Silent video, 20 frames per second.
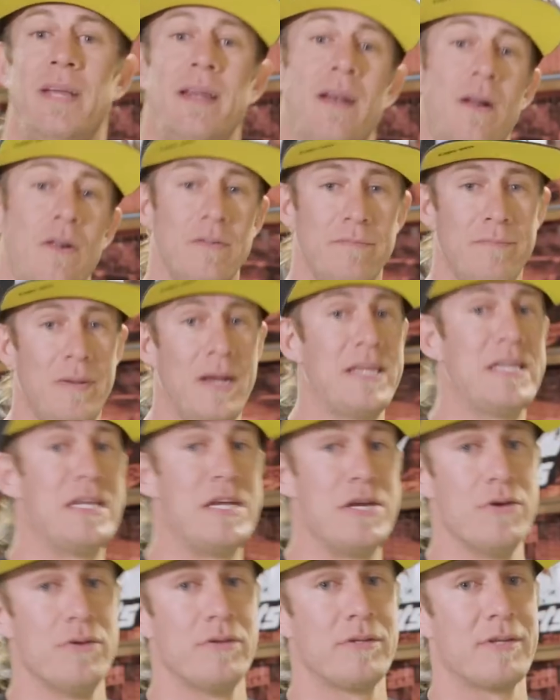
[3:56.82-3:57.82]
in all of my
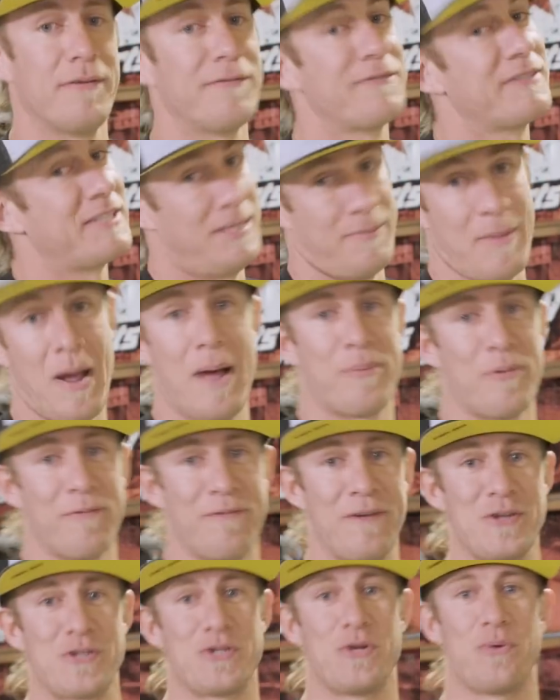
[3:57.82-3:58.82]
years of
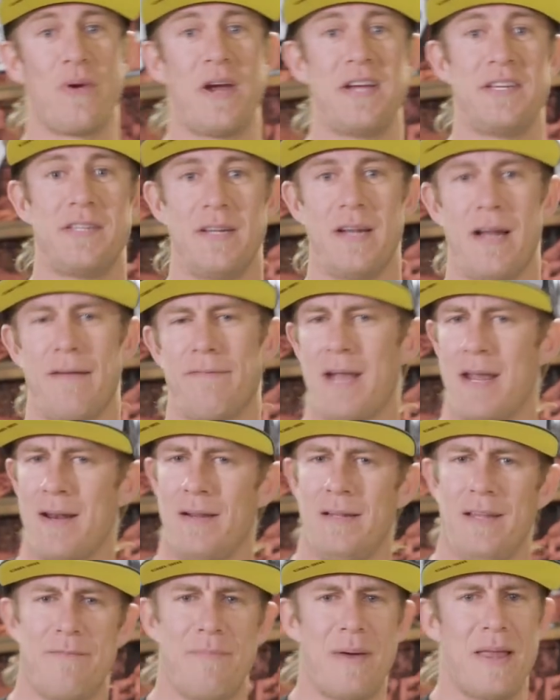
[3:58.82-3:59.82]
semi-professional racing, I've kind
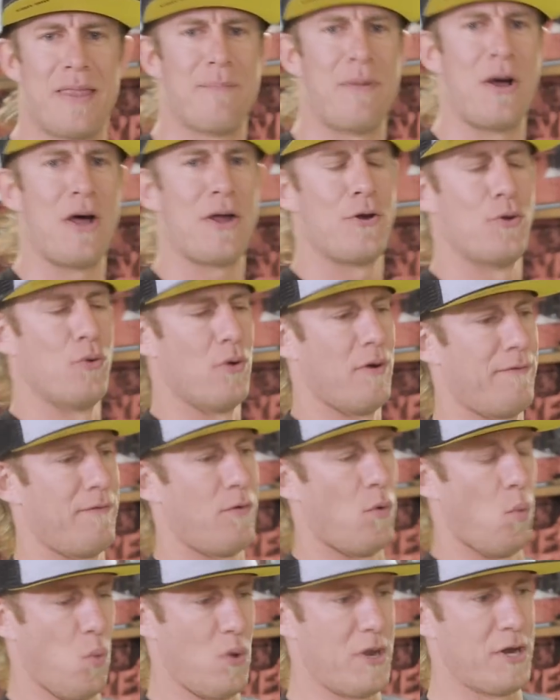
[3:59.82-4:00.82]
of lived by the motto
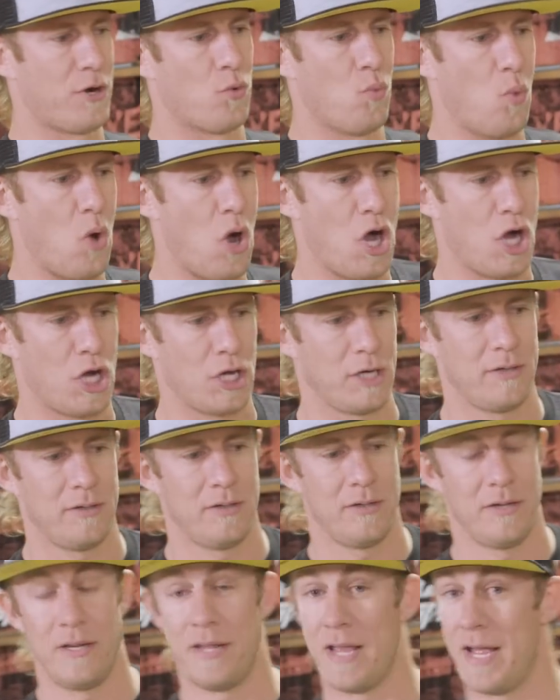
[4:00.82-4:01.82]
of win or wad.
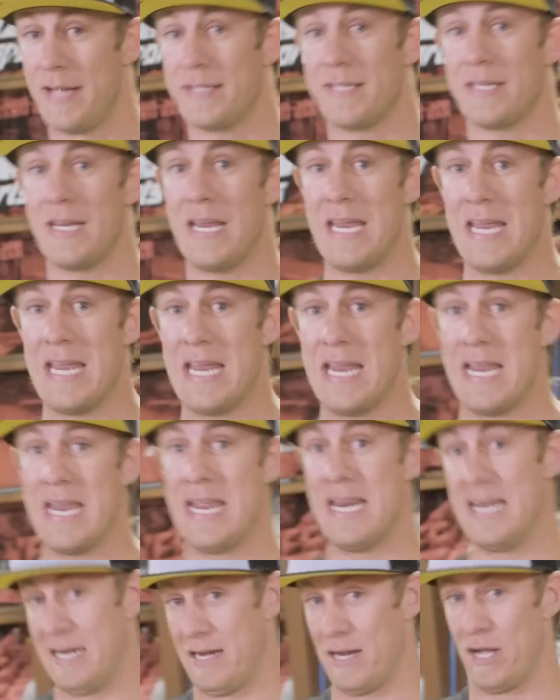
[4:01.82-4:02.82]
And that's
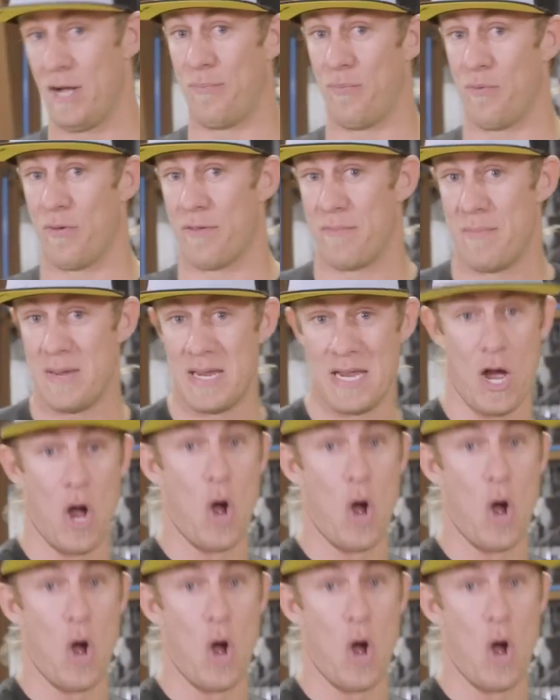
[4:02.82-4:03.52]
ended up with me a